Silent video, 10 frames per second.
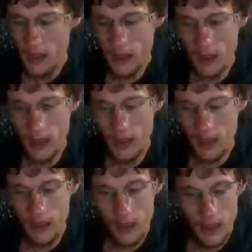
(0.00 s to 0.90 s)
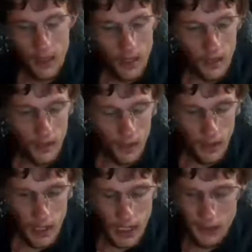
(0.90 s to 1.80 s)
Yeah.
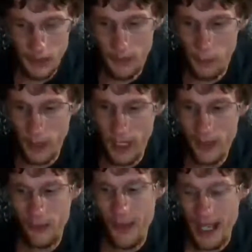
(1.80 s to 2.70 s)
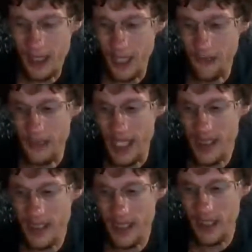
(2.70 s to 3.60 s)
Luckily for me, I live
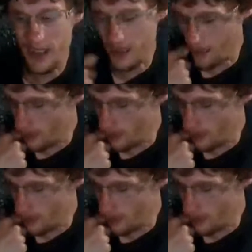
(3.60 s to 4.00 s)
next to the